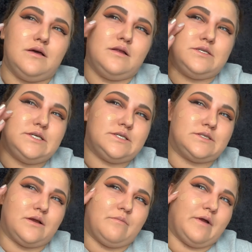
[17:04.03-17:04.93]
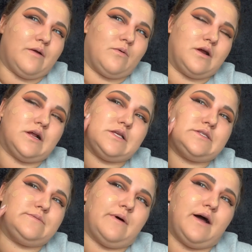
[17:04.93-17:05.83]
Cheeks are my worst
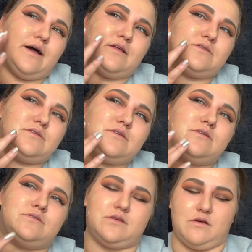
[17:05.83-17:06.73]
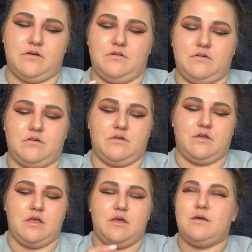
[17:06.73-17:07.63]
spots, so
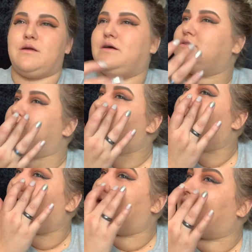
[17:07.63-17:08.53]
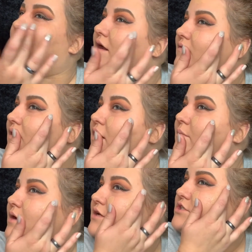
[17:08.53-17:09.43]
concentrating a lot of that on
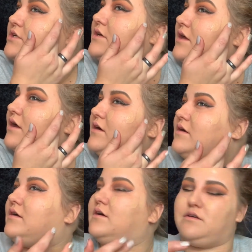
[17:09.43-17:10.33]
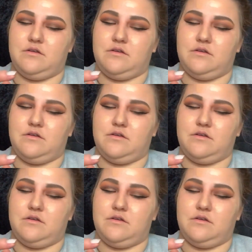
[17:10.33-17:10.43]
my cheek area.